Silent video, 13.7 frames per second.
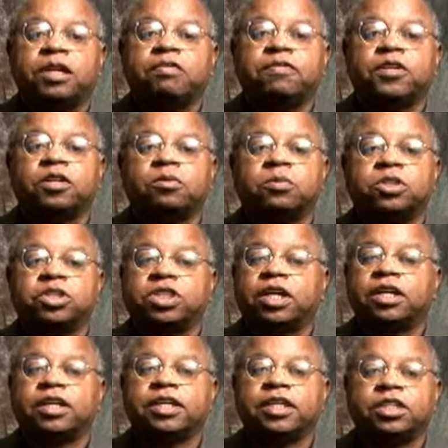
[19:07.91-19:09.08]
Mayfield was
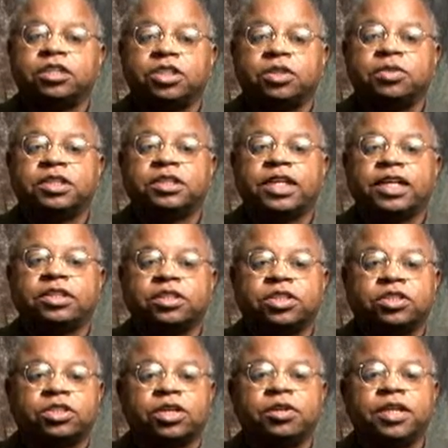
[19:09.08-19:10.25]
juggling his duties as an
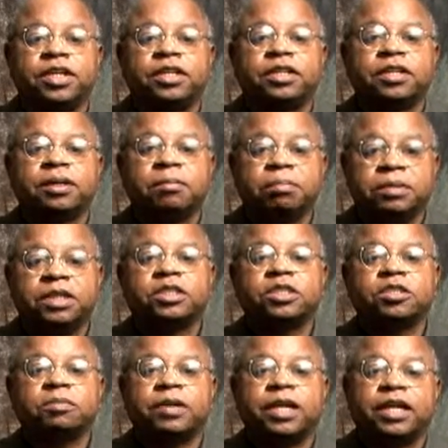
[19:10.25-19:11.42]
attorney,
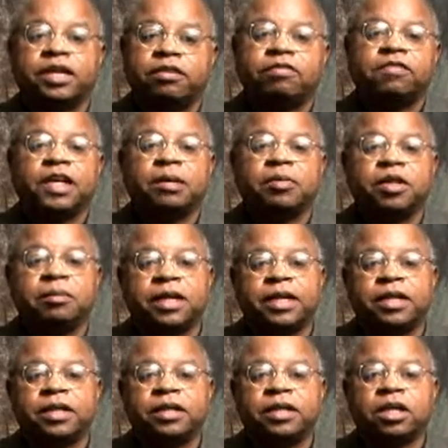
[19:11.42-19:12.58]
businessman, and family
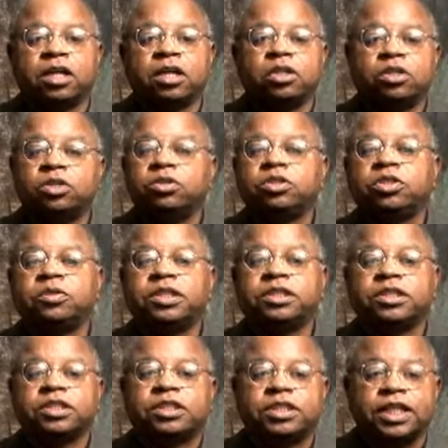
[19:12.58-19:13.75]
man. Due to
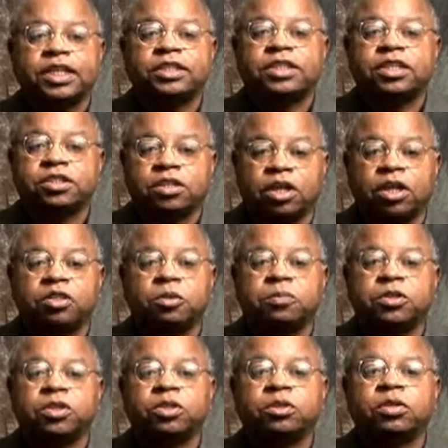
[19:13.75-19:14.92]
his success as an
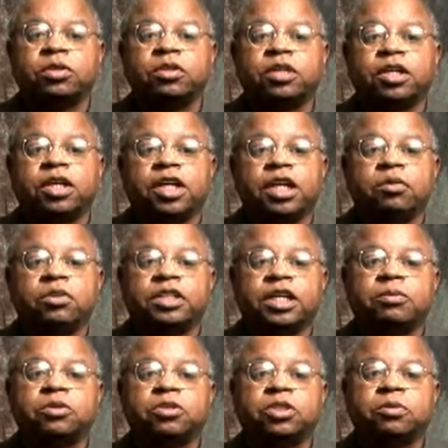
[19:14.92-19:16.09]
entrepreneur, he was
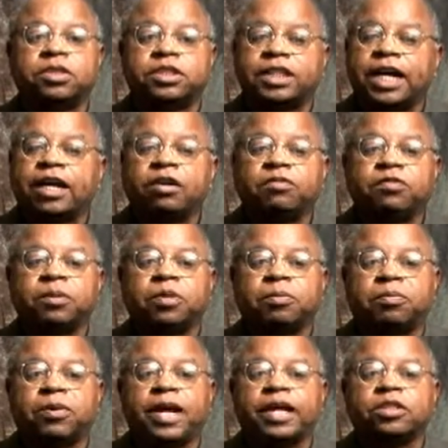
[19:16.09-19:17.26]
able to retire from the
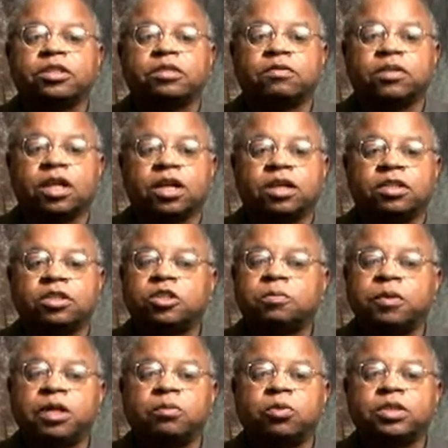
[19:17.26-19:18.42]
practice of law to
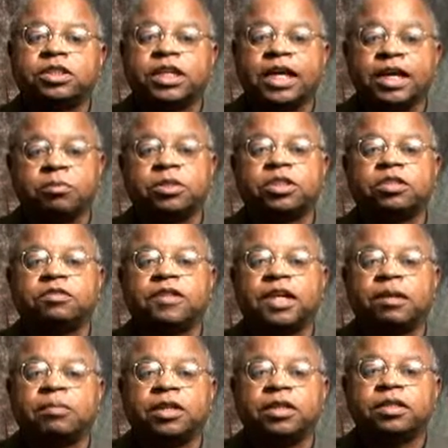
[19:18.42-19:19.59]
spend more time with his
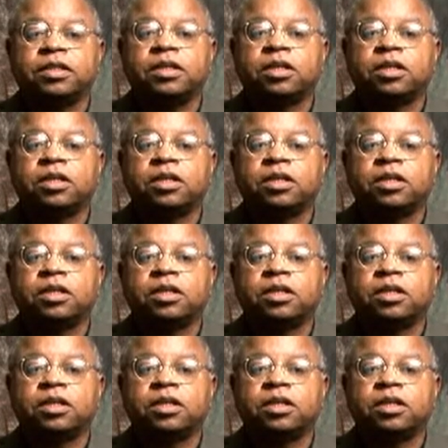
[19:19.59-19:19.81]
family.